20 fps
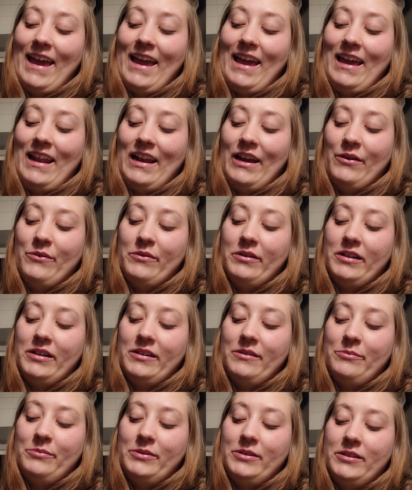and I want
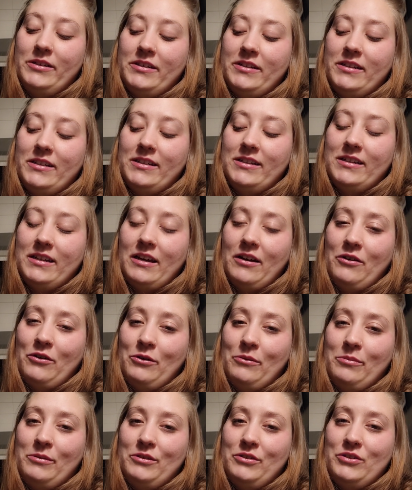to put a
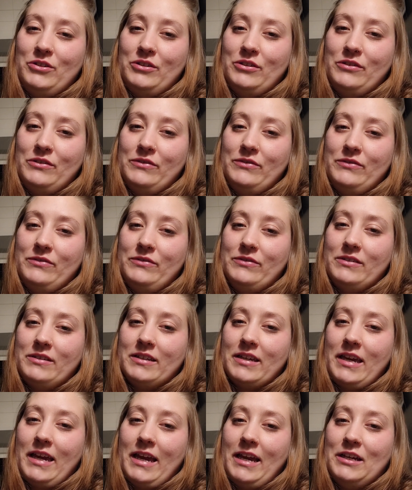whole bunch of
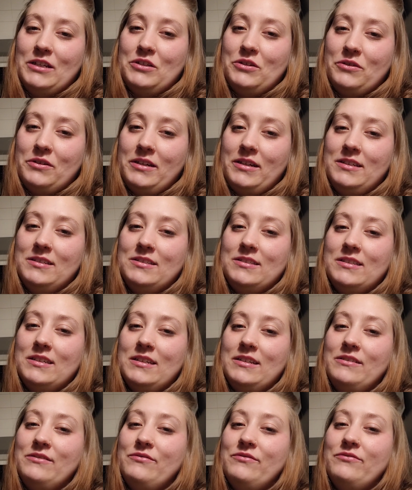cat toys
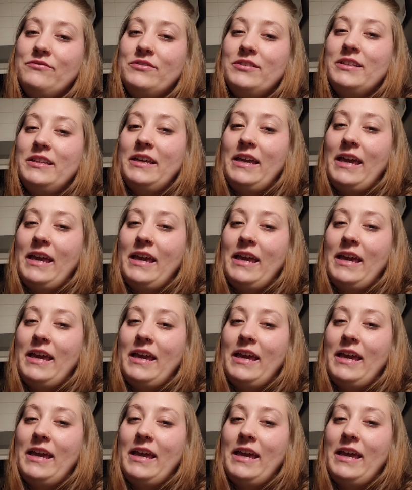in for the